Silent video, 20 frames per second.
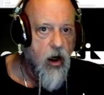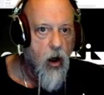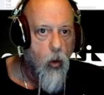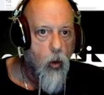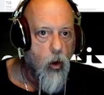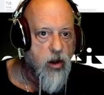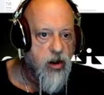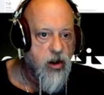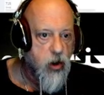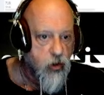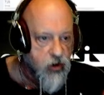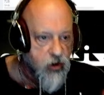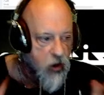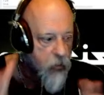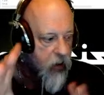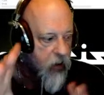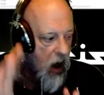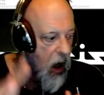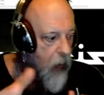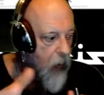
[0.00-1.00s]
which used to
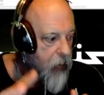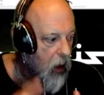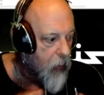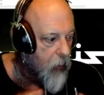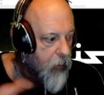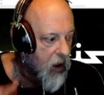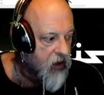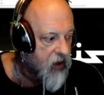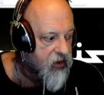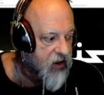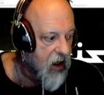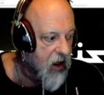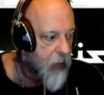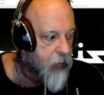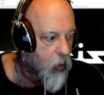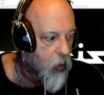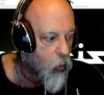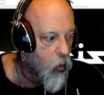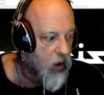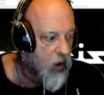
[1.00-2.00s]
pop up as
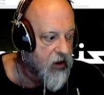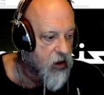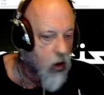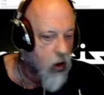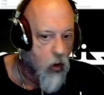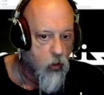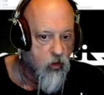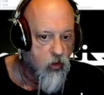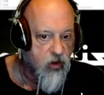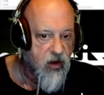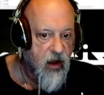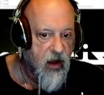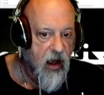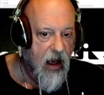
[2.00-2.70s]
separate windows,